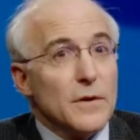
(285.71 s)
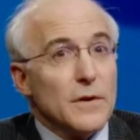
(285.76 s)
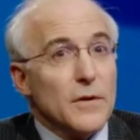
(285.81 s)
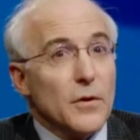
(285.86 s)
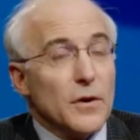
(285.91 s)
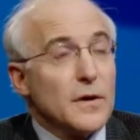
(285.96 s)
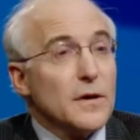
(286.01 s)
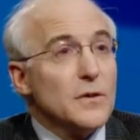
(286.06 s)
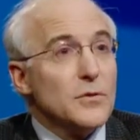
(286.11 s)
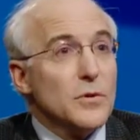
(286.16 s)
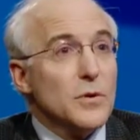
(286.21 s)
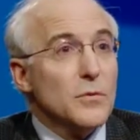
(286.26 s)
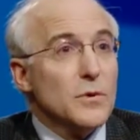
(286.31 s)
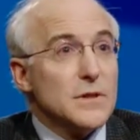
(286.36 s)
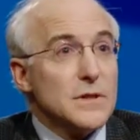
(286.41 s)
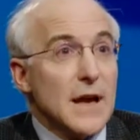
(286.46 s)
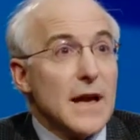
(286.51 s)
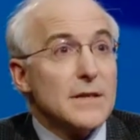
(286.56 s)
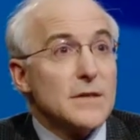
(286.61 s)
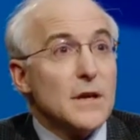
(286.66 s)
in our country,
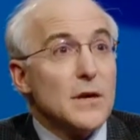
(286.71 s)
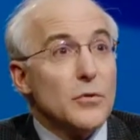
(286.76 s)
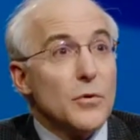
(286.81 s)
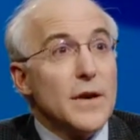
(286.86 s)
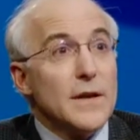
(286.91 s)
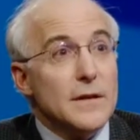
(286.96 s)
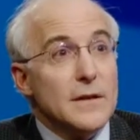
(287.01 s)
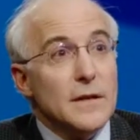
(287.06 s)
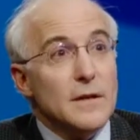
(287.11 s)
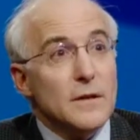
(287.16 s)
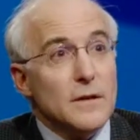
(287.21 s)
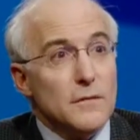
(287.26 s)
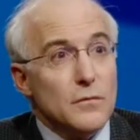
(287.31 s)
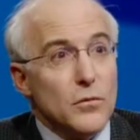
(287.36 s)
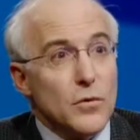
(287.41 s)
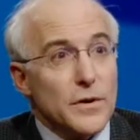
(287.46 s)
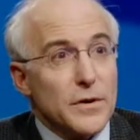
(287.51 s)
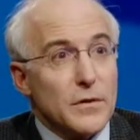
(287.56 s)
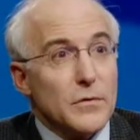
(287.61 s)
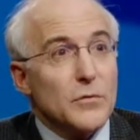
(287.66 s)
which has a great deal of
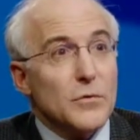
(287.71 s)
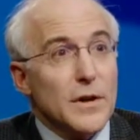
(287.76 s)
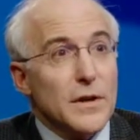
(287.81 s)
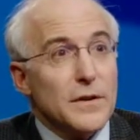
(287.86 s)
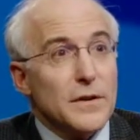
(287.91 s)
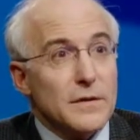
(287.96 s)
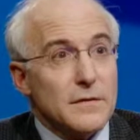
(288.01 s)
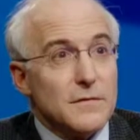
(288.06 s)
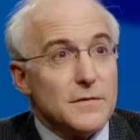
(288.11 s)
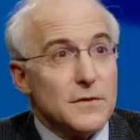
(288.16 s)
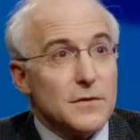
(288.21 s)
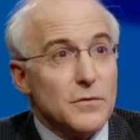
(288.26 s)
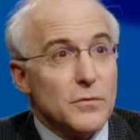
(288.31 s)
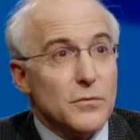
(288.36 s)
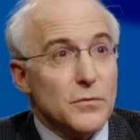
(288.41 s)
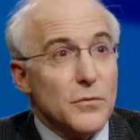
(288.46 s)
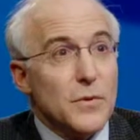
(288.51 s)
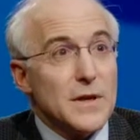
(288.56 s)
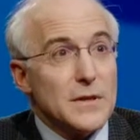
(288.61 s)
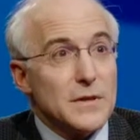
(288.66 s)
water relative
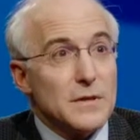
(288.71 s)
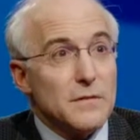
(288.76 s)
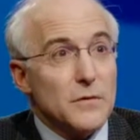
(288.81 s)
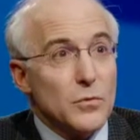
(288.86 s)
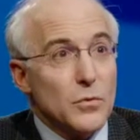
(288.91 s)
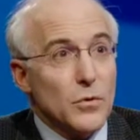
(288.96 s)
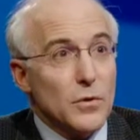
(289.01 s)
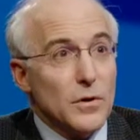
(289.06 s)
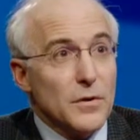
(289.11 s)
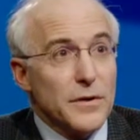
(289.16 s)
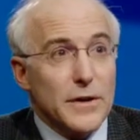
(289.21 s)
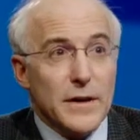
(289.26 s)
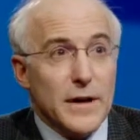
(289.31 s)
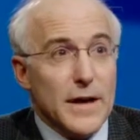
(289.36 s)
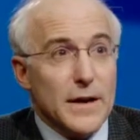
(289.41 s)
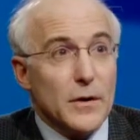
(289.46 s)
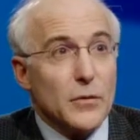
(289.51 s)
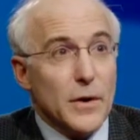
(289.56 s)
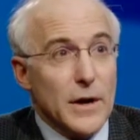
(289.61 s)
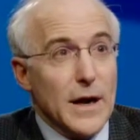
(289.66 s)
to the rest of the world and,
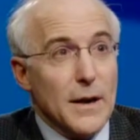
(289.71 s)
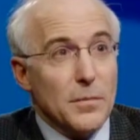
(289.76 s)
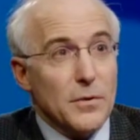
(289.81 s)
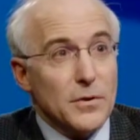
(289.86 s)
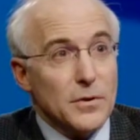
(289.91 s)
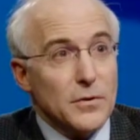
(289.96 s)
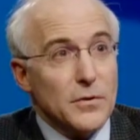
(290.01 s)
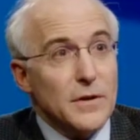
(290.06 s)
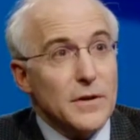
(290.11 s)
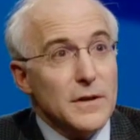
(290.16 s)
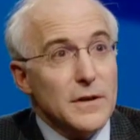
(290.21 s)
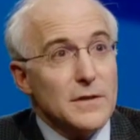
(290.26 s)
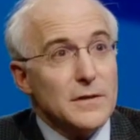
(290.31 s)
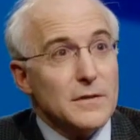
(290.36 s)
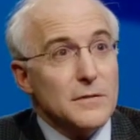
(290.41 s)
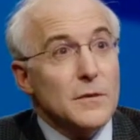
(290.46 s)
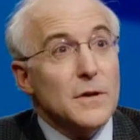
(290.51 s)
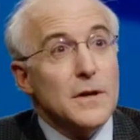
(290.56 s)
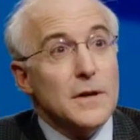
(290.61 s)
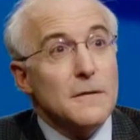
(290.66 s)
and a great opportunity
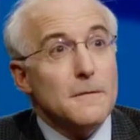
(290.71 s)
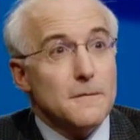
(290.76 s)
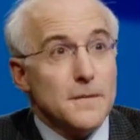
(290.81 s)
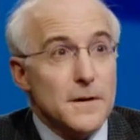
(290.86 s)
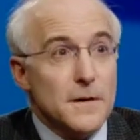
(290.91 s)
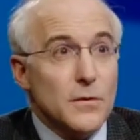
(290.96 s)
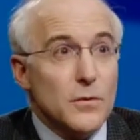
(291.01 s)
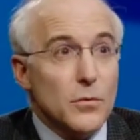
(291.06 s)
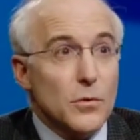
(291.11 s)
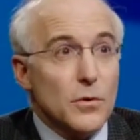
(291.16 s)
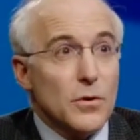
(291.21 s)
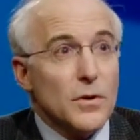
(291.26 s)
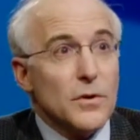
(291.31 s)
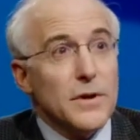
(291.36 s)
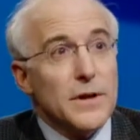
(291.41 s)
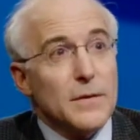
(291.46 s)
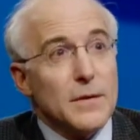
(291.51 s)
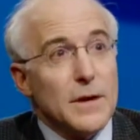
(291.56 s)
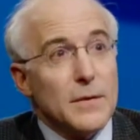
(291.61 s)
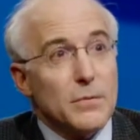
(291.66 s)
to feed the
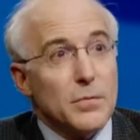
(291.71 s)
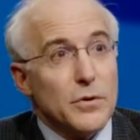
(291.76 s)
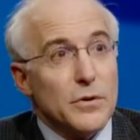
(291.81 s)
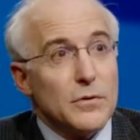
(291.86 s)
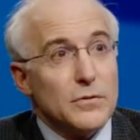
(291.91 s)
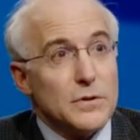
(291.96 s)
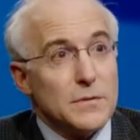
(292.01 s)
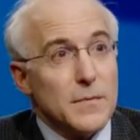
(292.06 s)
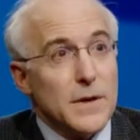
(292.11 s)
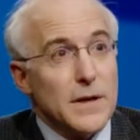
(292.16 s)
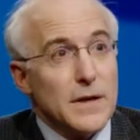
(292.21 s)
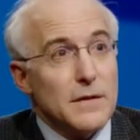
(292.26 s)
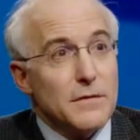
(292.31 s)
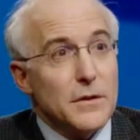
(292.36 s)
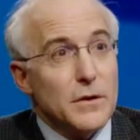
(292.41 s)
world and, and produce many mm-hmm.